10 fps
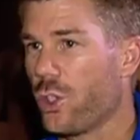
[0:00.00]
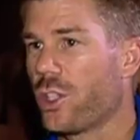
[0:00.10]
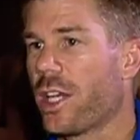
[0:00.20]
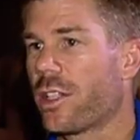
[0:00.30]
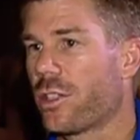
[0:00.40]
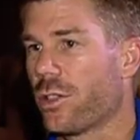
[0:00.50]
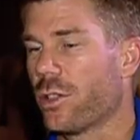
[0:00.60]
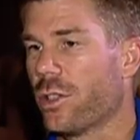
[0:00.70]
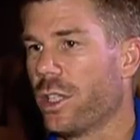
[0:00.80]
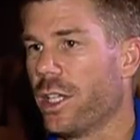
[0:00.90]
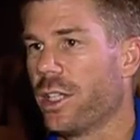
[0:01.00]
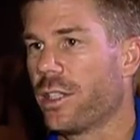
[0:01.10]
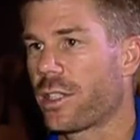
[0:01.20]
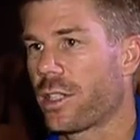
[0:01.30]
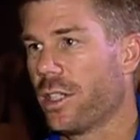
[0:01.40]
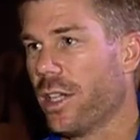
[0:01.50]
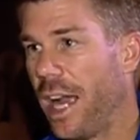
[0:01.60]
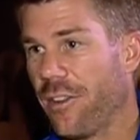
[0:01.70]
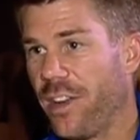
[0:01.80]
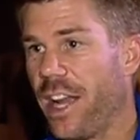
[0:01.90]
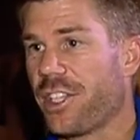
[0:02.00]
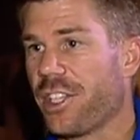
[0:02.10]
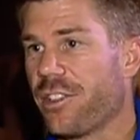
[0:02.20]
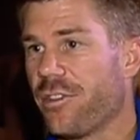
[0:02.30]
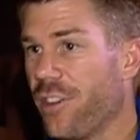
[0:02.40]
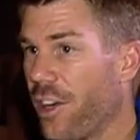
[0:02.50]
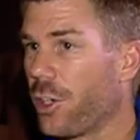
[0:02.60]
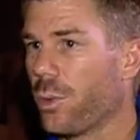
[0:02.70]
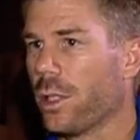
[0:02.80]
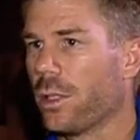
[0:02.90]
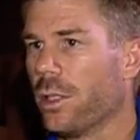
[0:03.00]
used that to his advantage very well.